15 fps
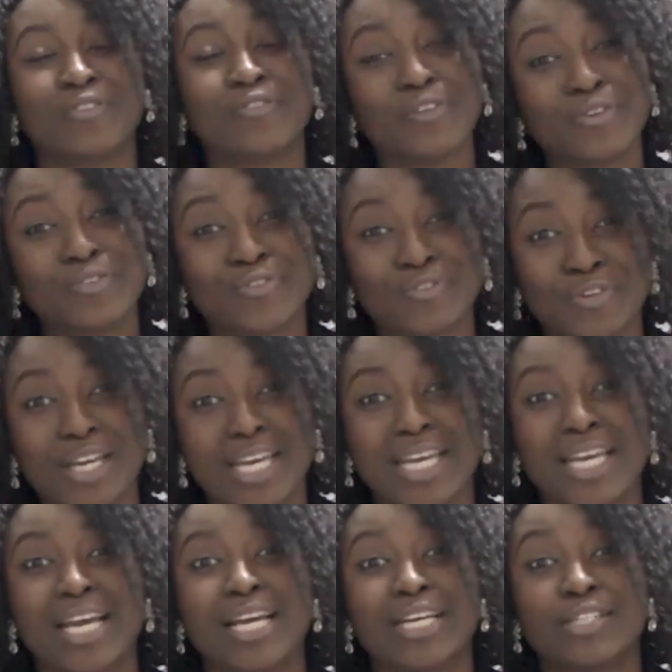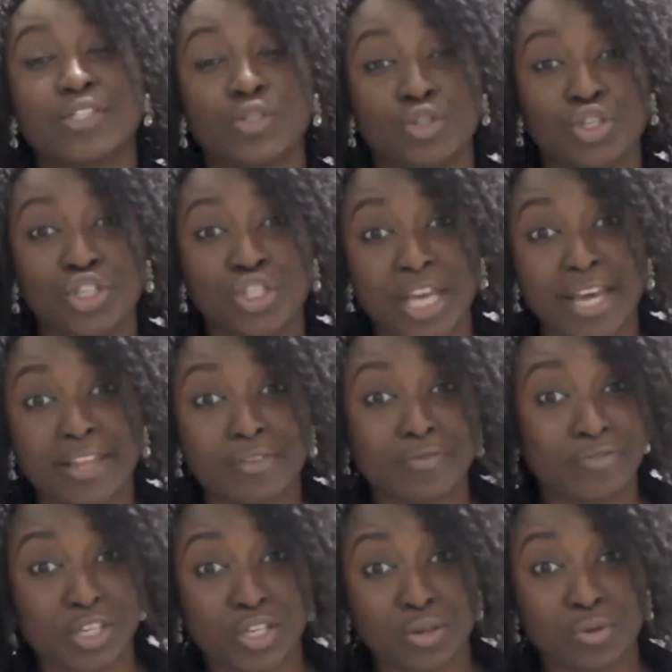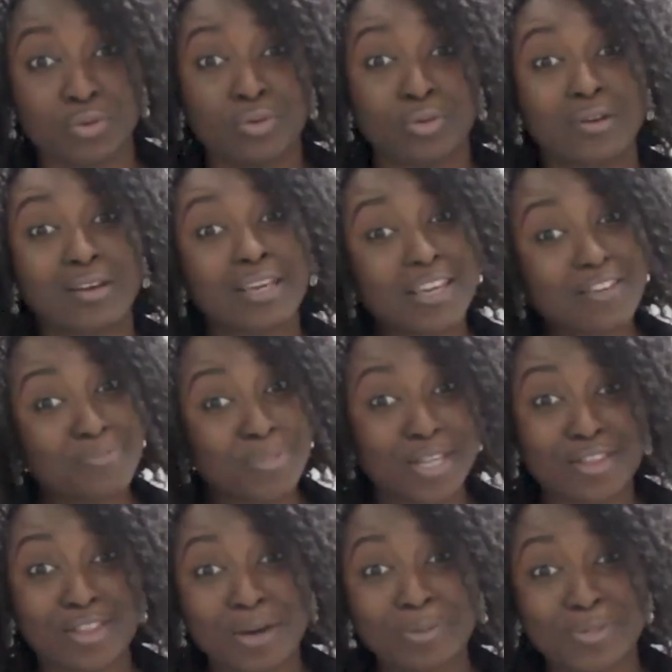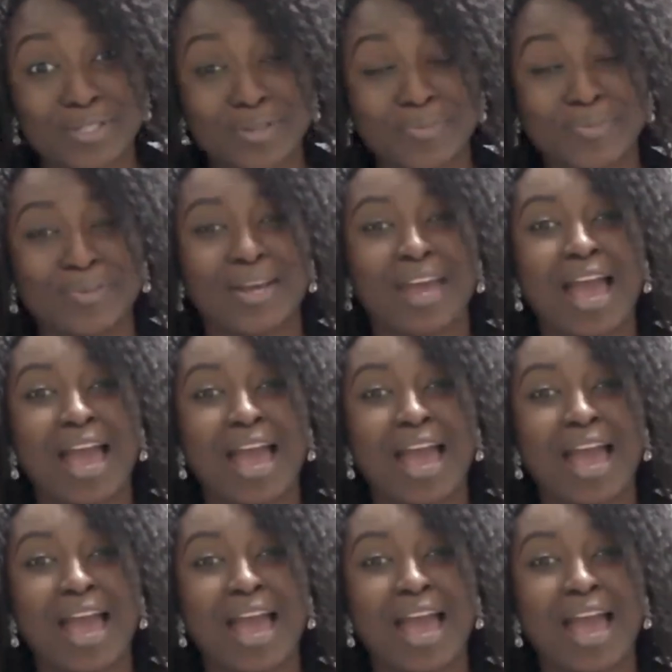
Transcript: Feel free to share the video, give me a thumbs up,